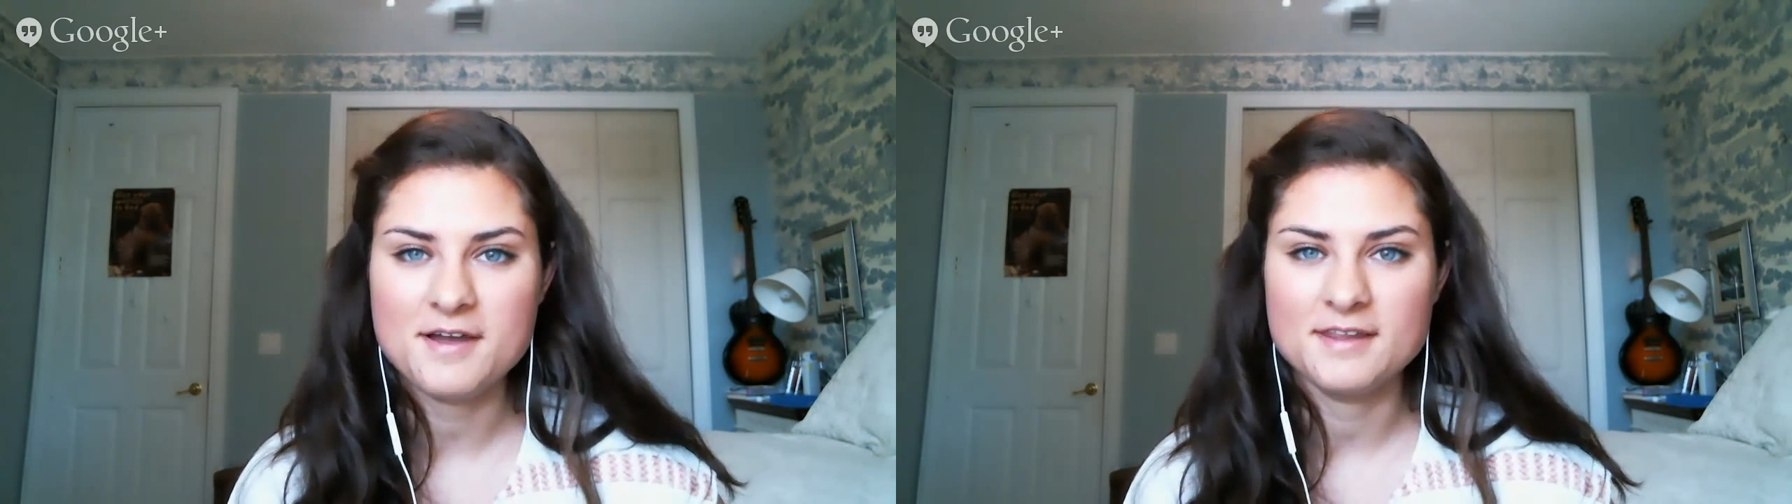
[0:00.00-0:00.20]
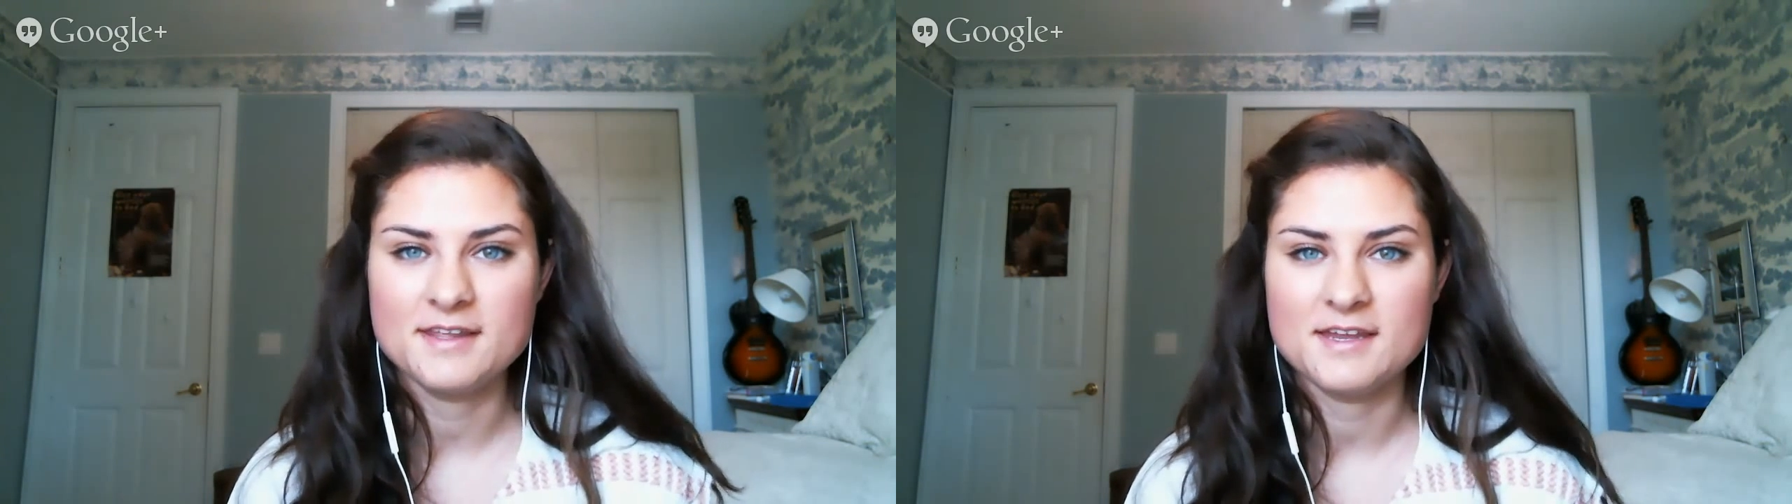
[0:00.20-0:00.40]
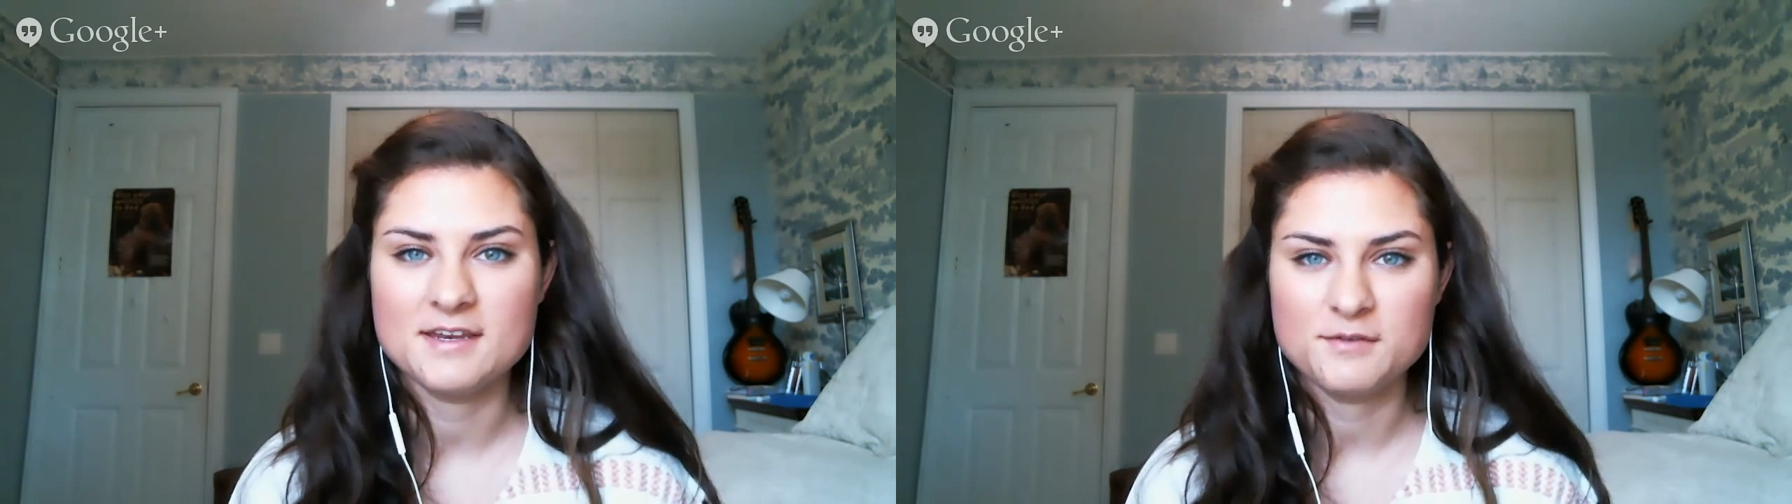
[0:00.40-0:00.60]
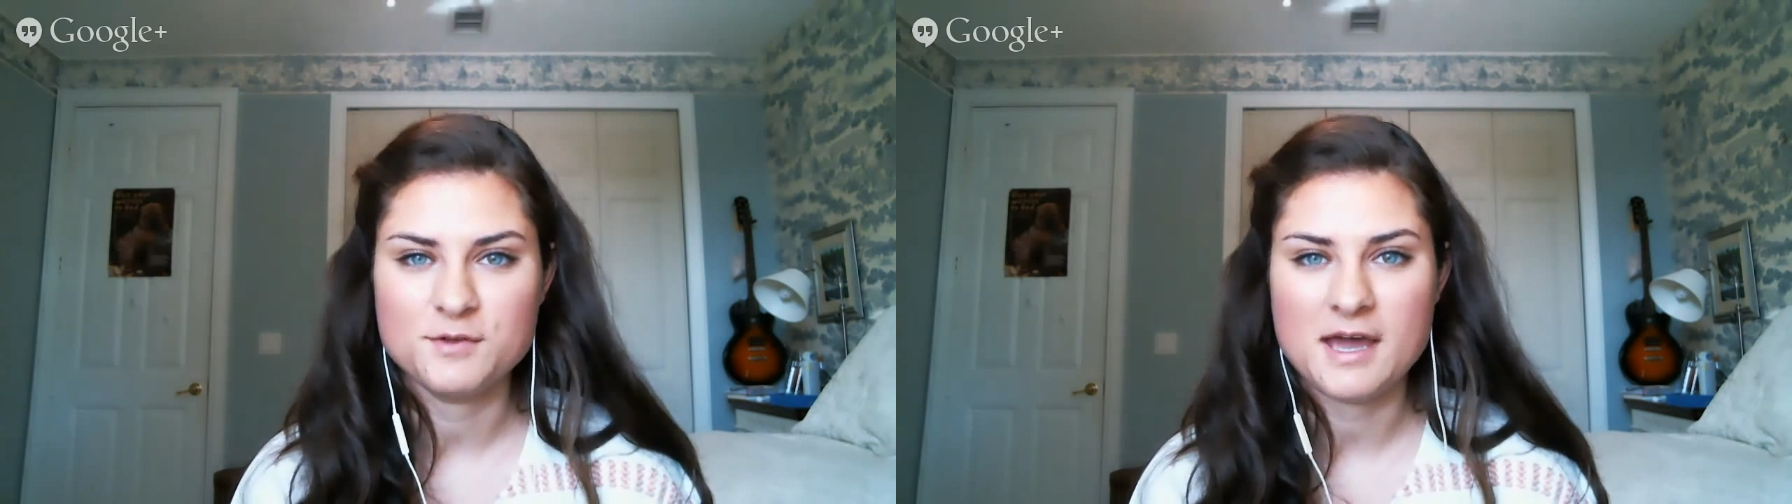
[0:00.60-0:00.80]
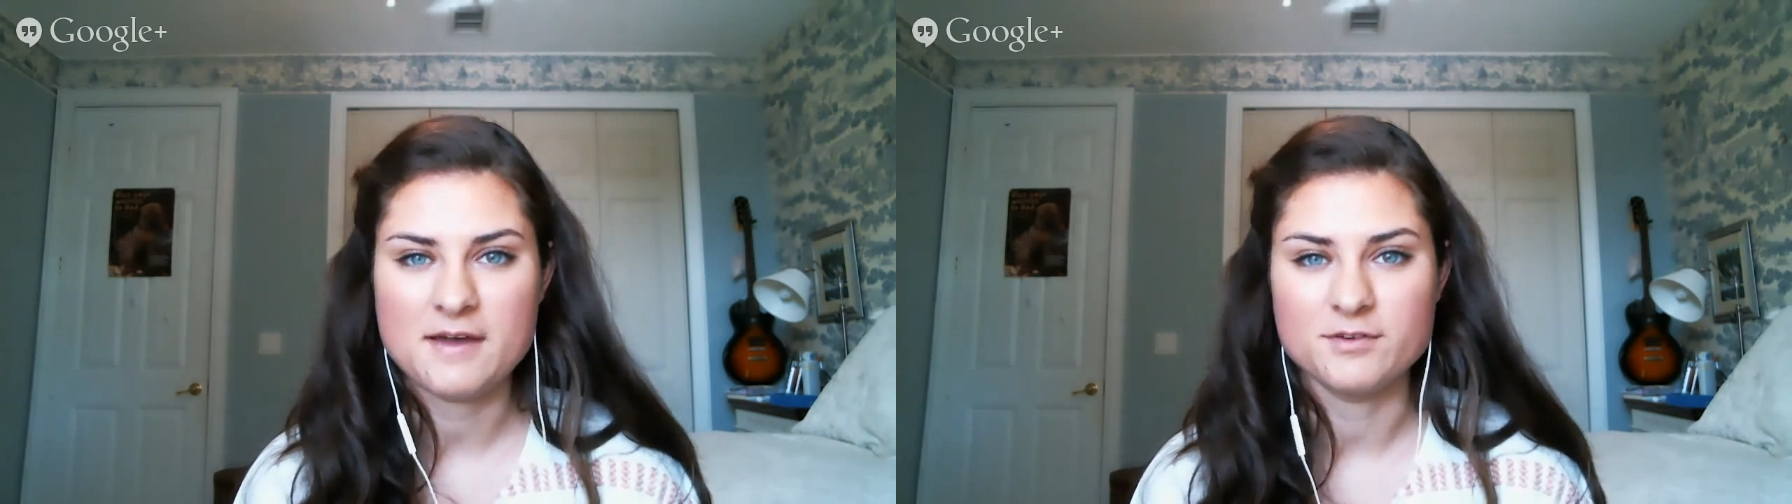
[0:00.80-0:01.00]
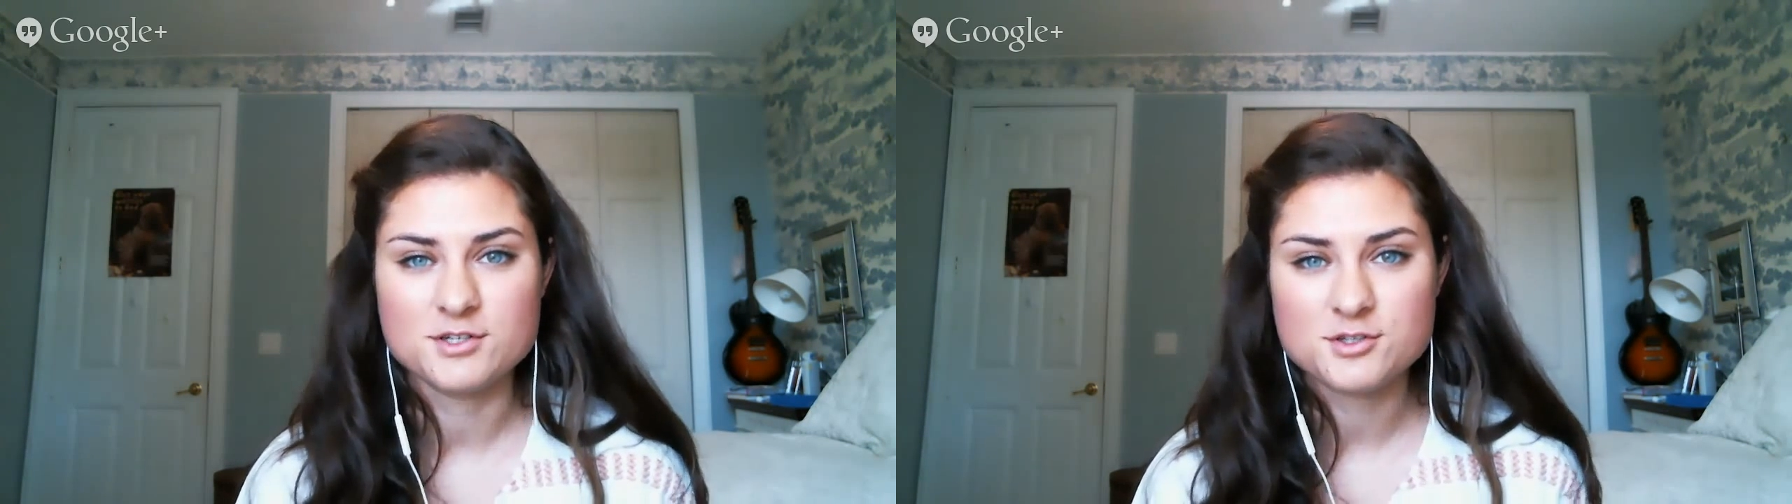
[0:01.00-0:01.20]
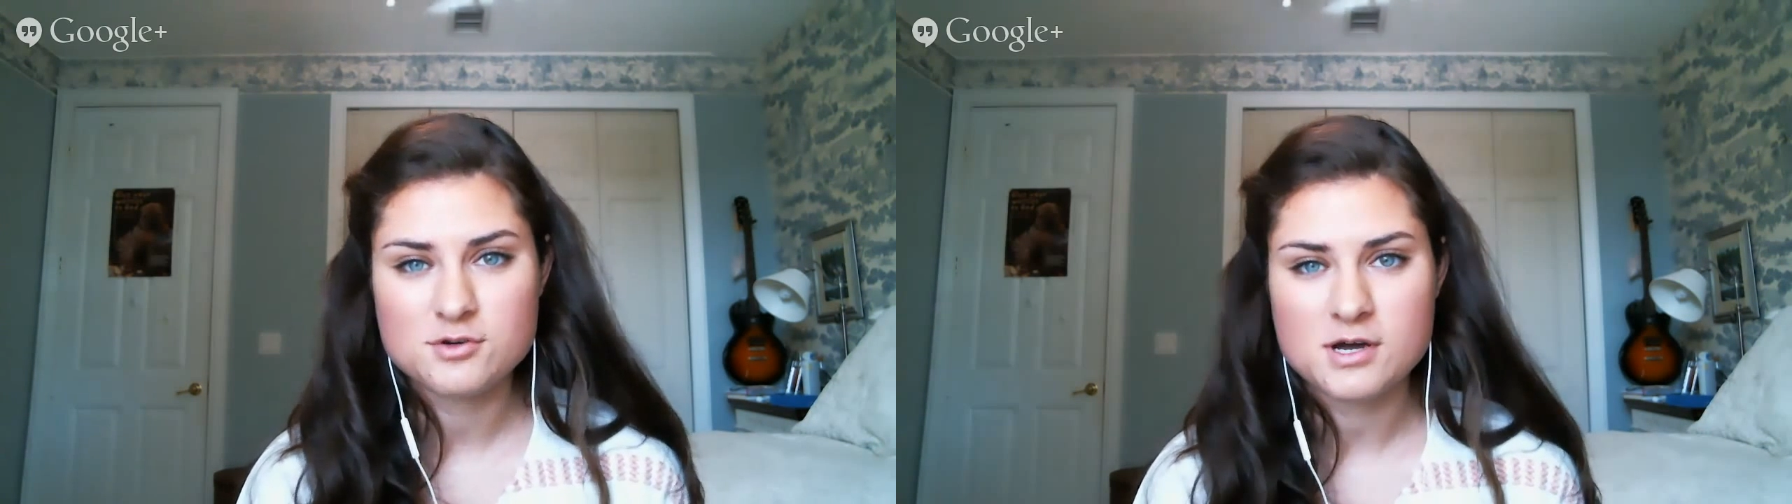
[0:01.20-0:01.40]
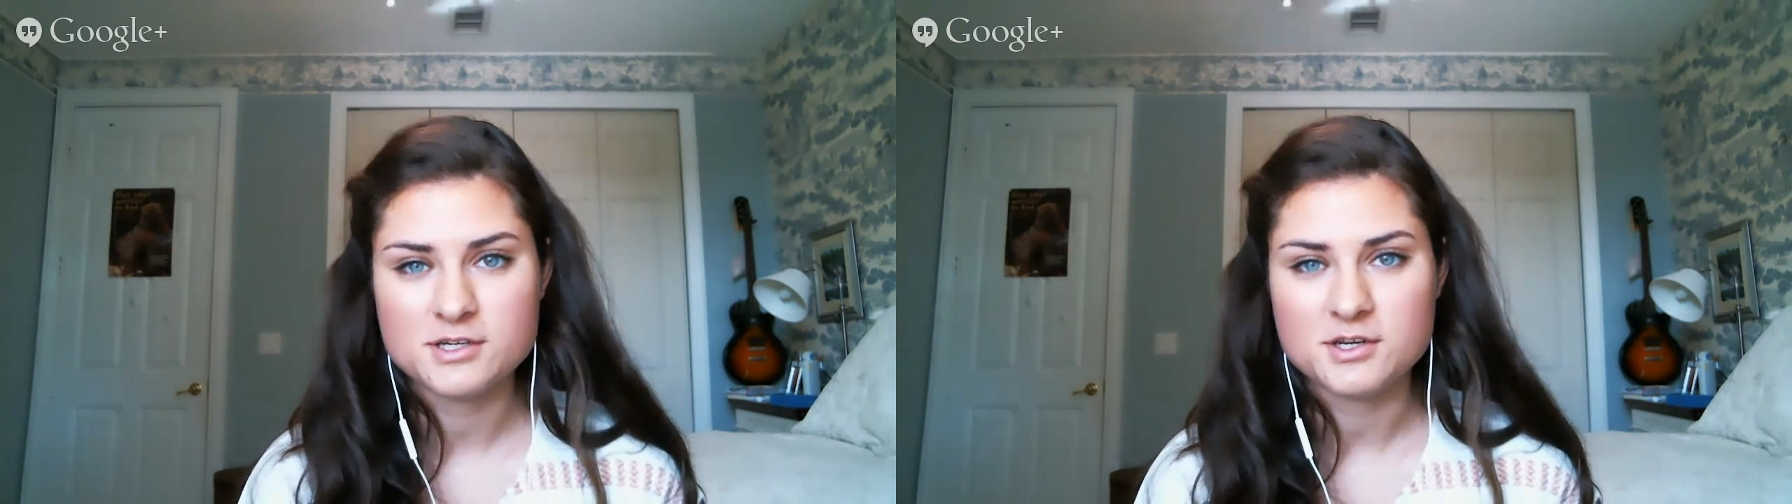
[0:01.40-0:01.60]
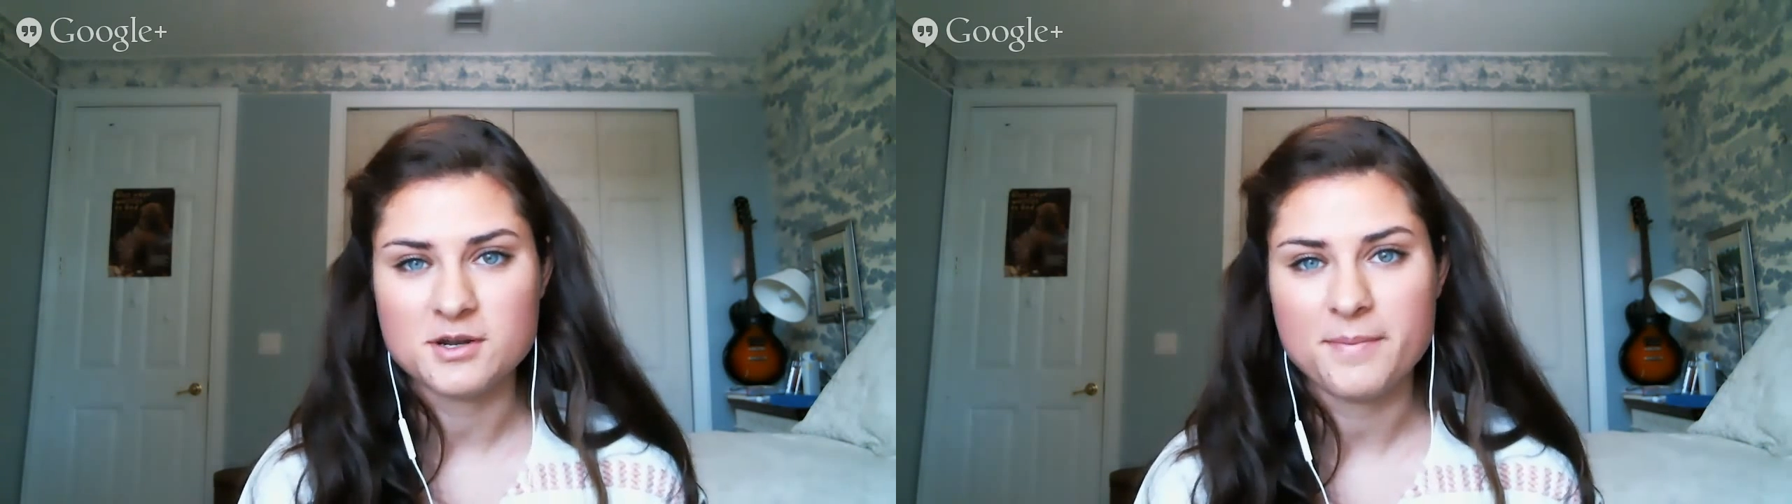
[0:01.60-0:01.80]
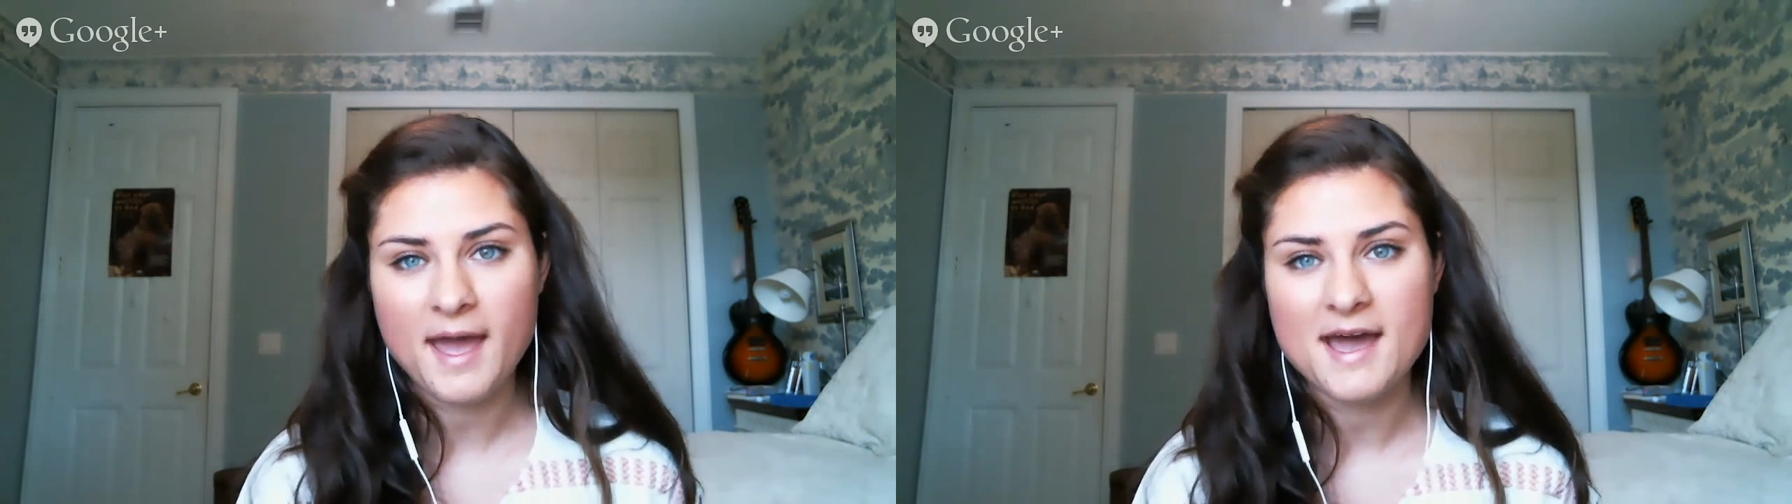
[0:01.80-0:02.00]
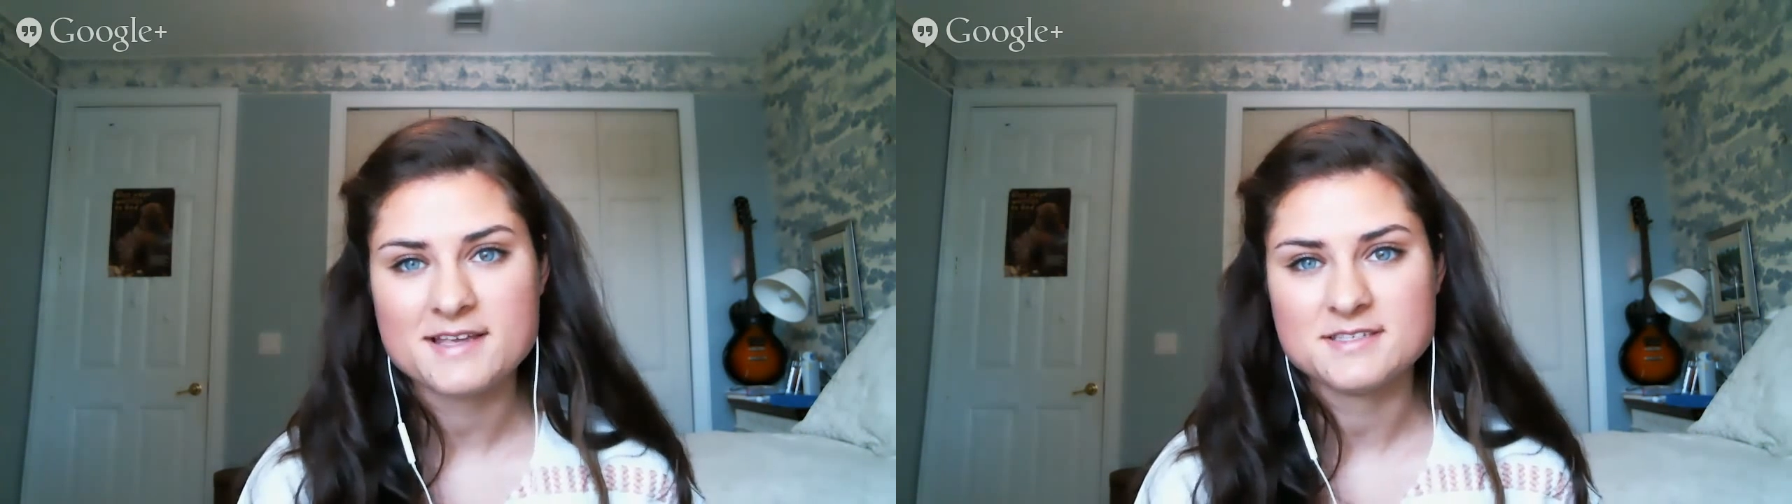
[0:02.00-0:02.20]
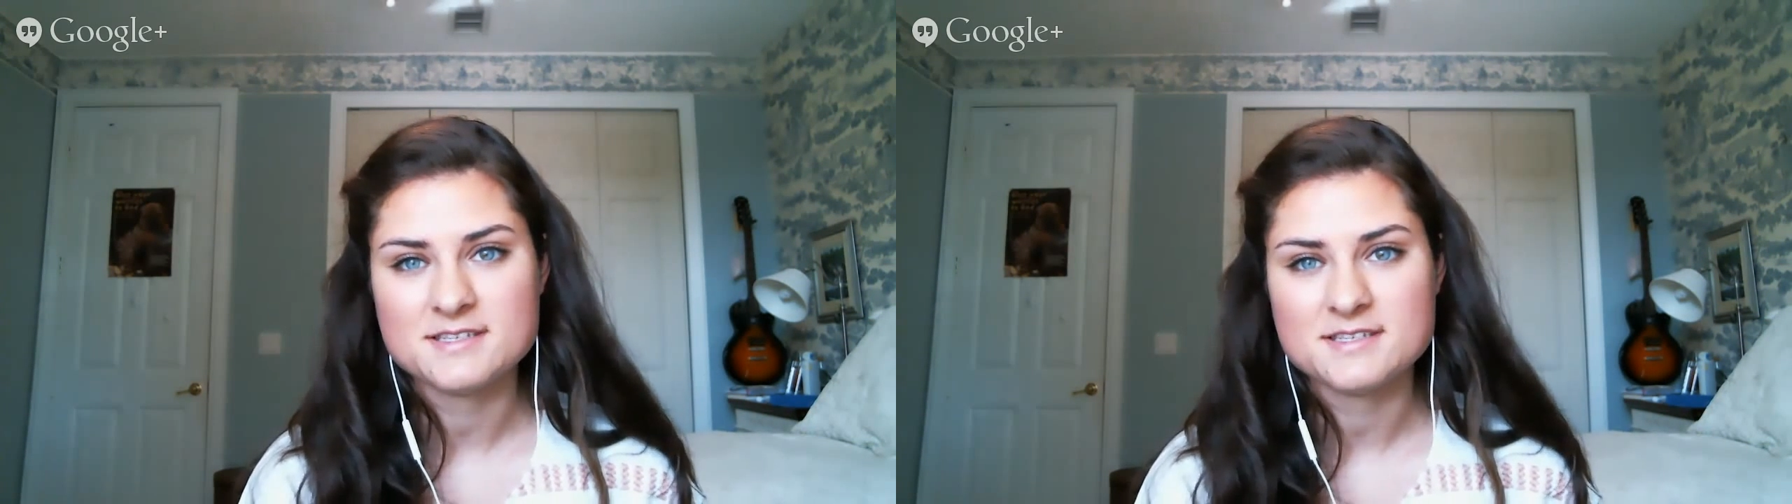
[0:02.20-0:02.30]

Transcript: And then if you have your school on you to pass,